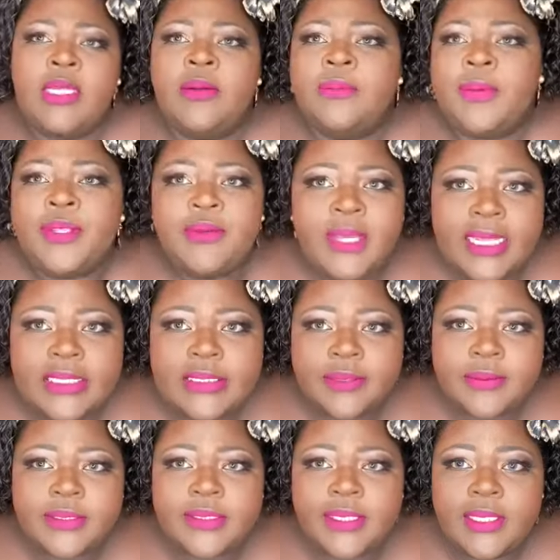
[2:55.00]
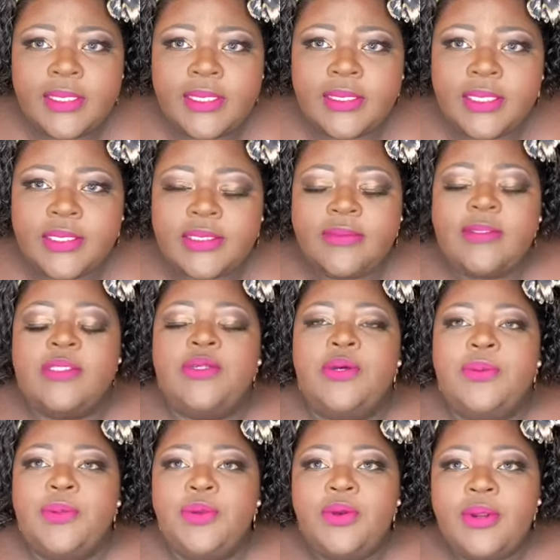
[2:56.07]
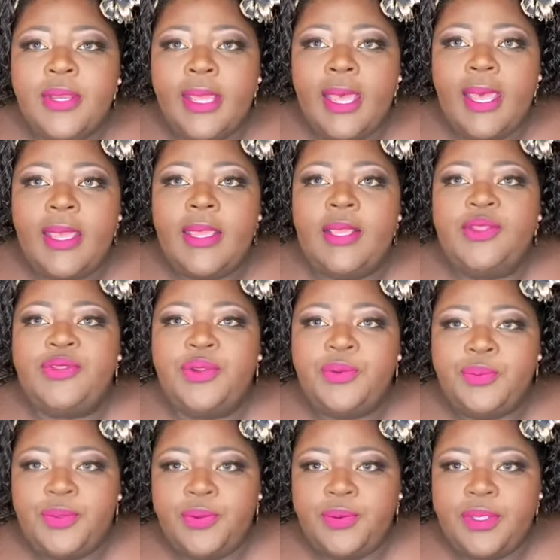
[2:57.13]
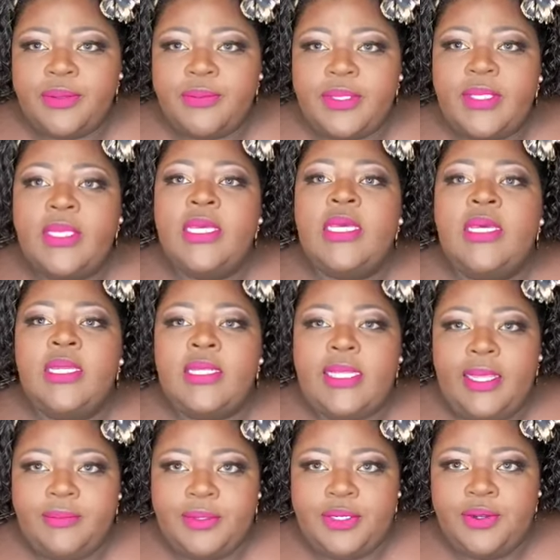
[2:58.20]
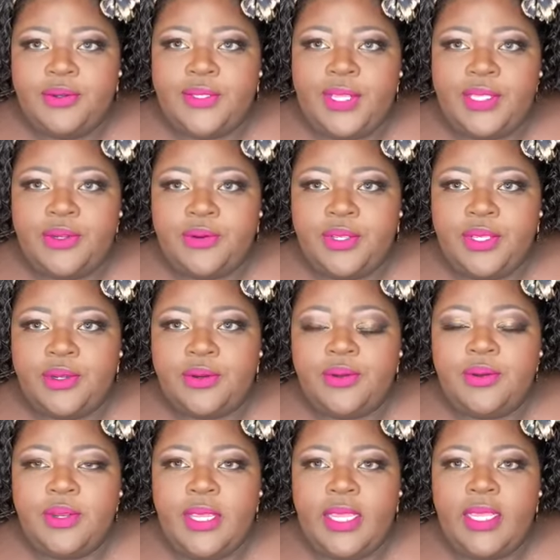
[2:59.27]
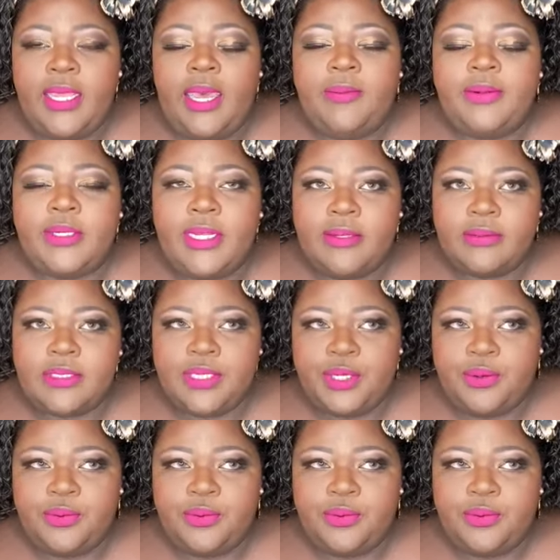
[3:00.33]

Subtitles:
but you guys never say anything to me. So if you're a guy and you're viewing me, let me know that you're here, okay? I would love to hear